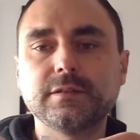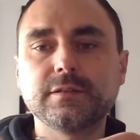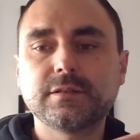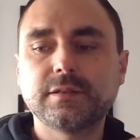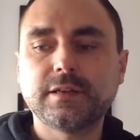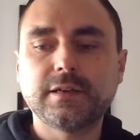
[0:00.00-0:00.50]

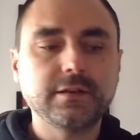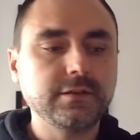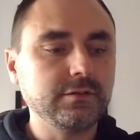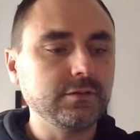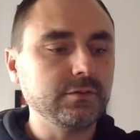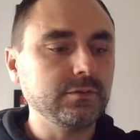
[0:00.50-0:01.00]
so now
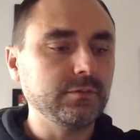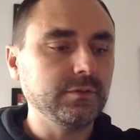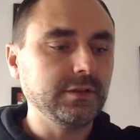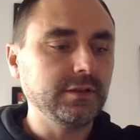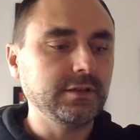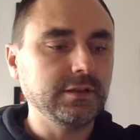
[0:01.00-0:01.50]
you've got all
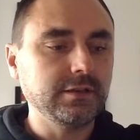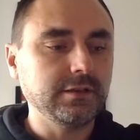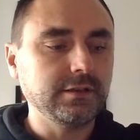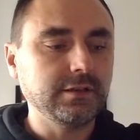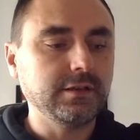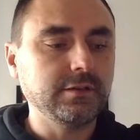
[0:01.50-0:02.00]
what you need,
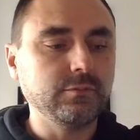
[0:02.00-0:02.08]
and then